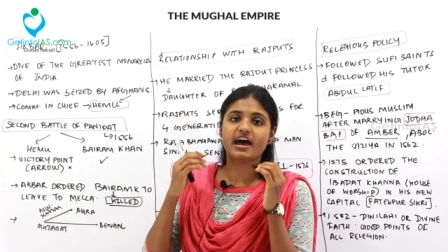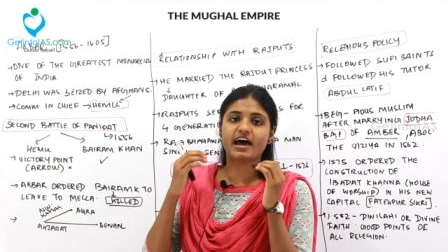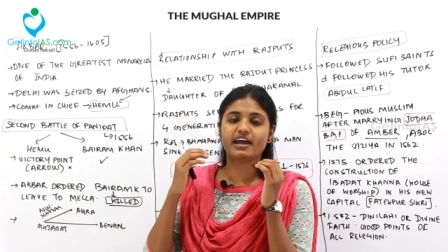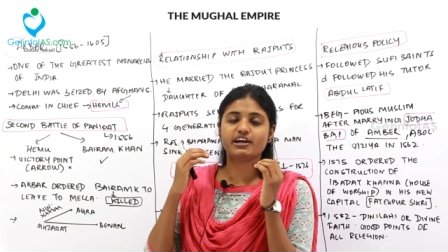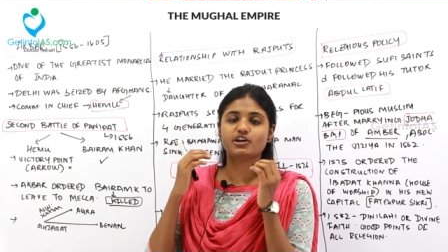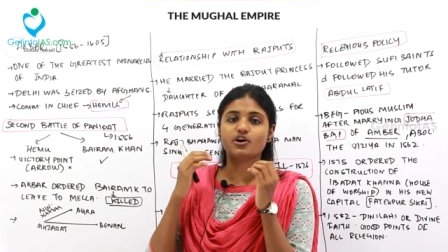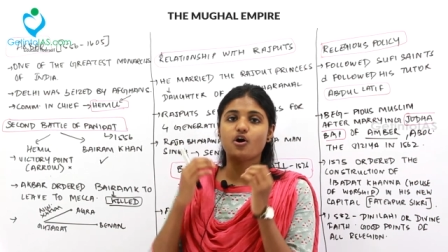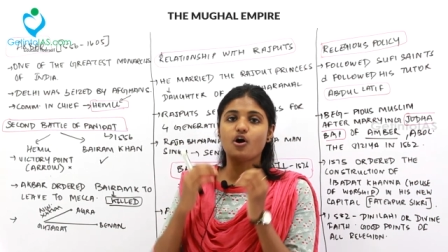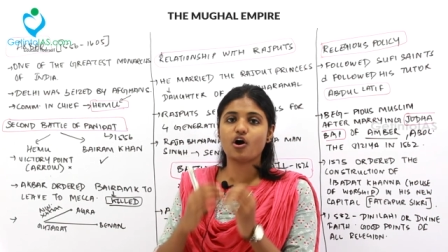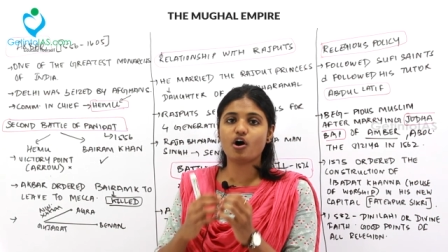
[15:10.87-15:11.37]

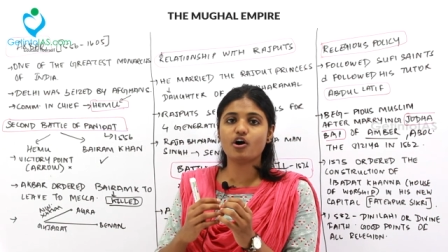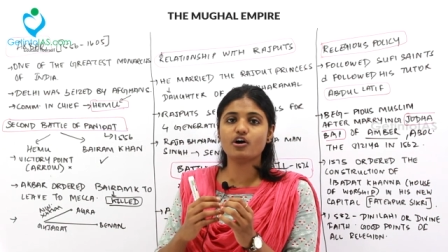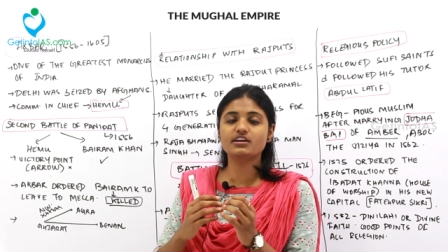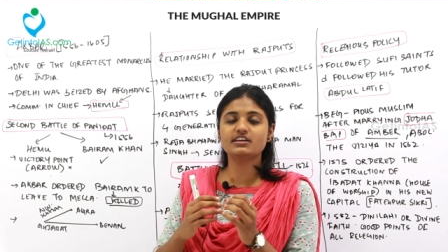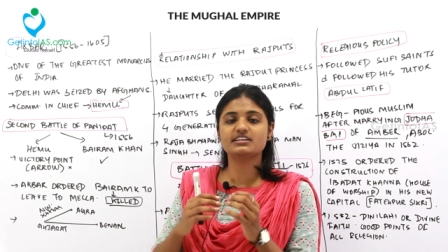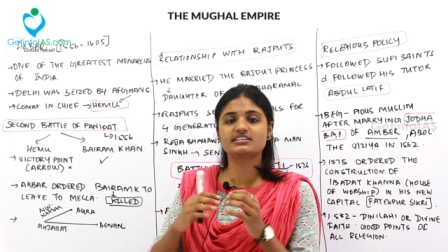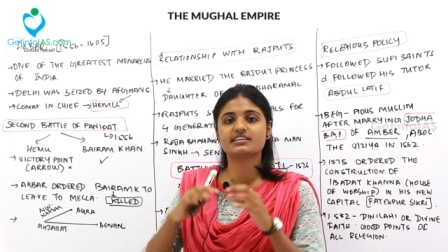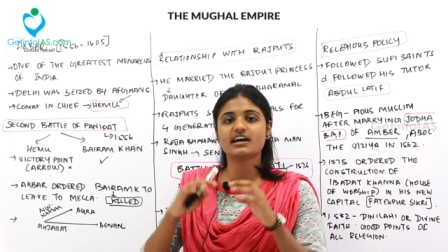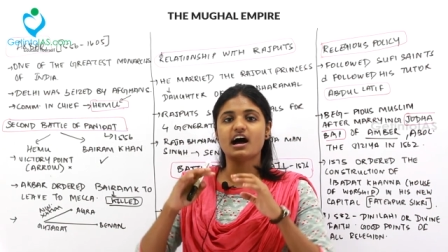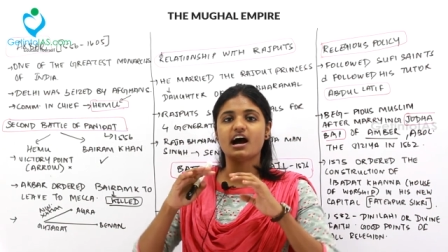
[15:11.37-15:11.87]
and all
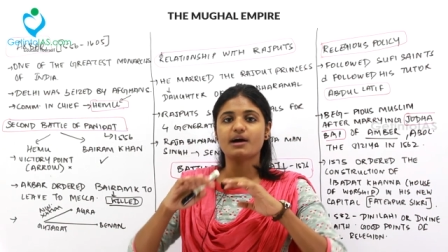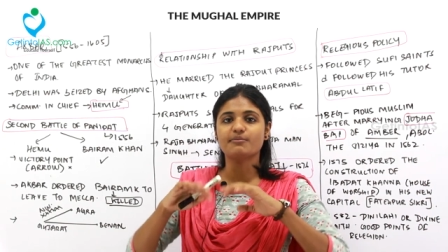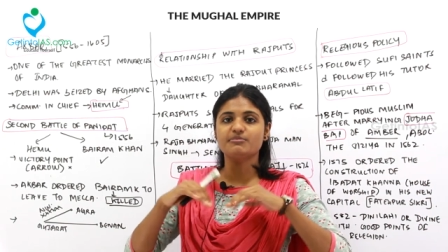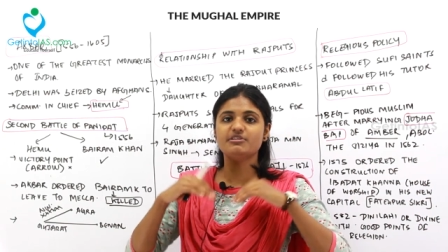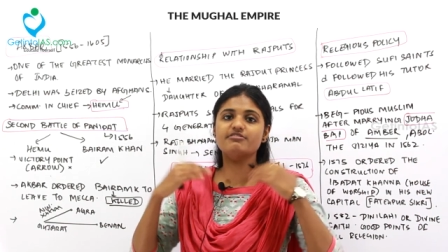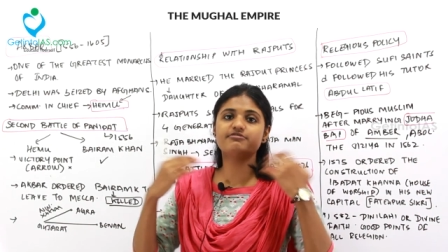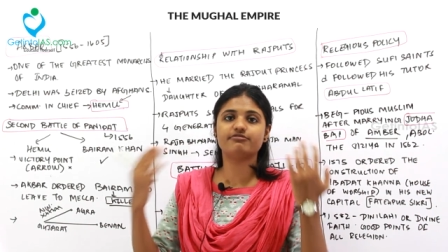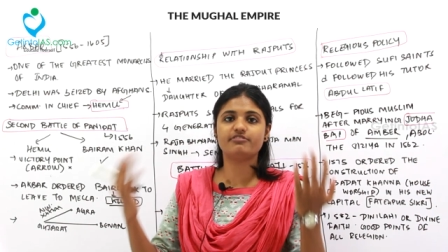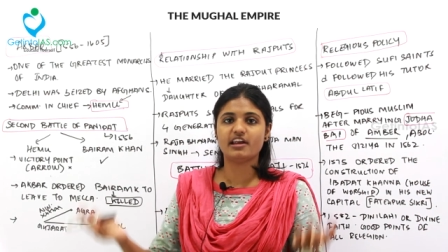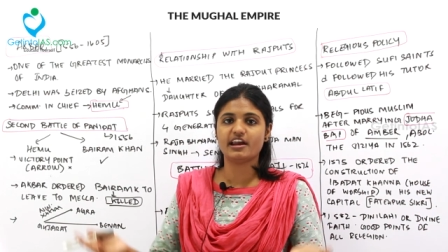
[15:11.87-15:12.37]
his
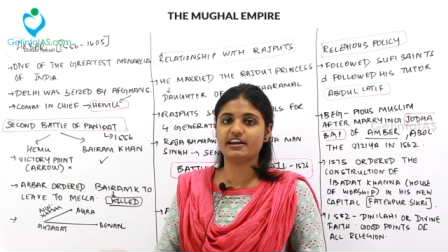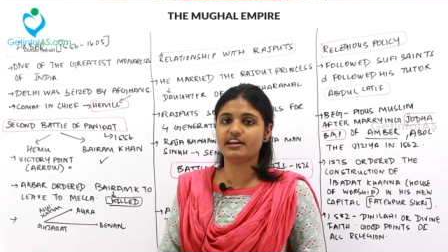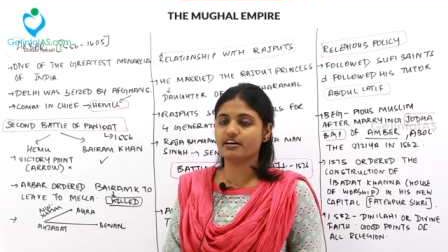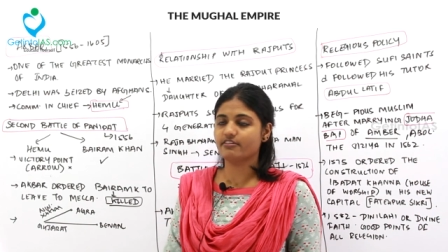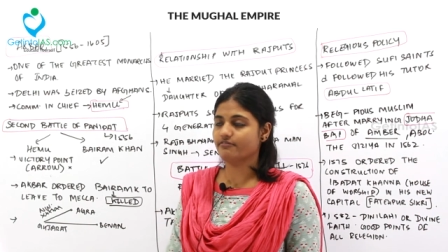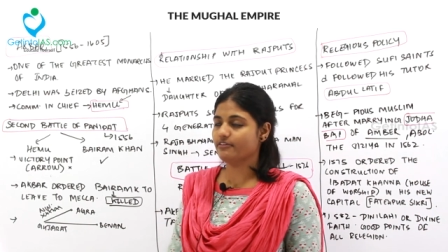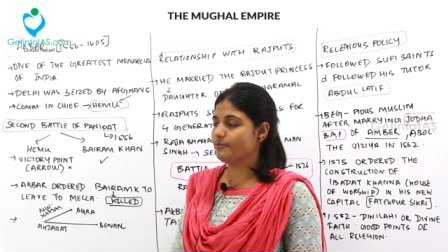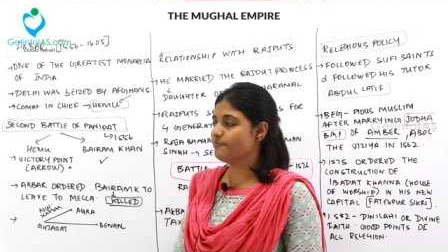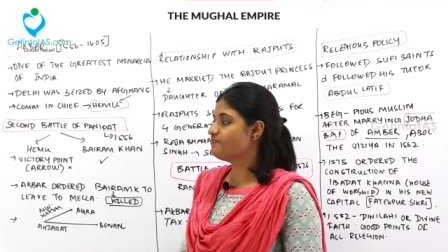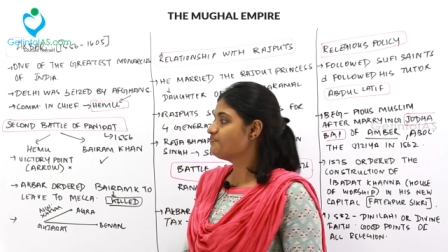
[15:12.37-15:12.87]
army fled
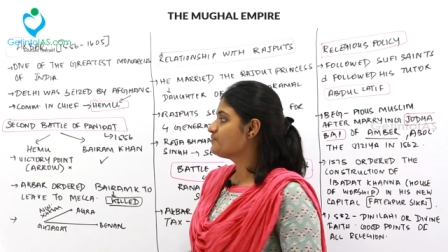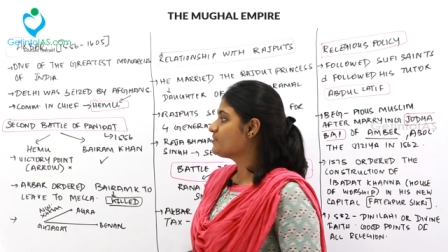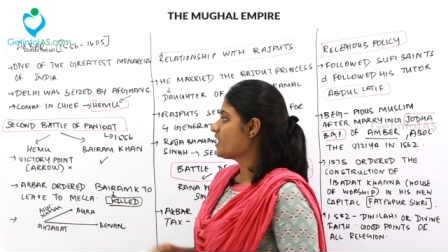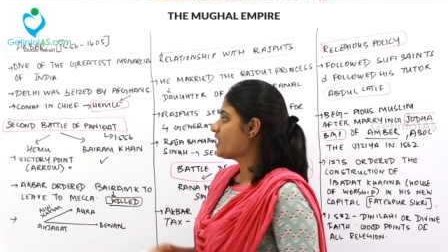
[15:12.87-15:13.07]
away.